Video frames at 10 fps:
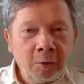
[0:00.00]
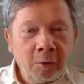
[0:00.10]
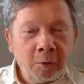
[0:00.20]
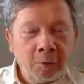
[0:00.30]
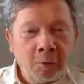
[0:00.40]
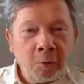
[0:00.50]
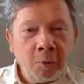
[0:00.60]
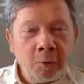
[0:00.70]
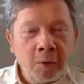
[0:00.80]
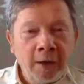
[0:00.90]

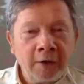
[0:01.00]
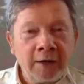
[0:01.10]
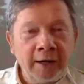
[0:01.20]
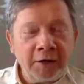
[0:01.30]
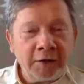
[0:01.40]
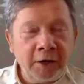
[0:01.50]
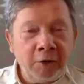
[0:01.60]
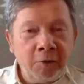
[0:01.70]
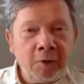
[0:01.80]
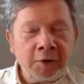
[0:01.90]
who has less than
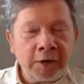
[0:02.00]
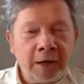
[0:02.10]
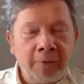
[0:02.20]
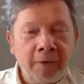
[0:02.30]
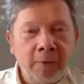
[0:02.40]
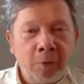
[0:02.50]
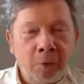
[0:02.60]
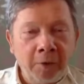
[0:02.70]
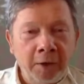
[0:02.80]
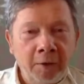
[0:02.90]
you or is suffering
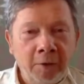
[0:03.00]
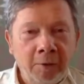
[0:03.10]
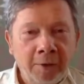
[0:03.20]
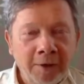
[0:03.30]
more than you.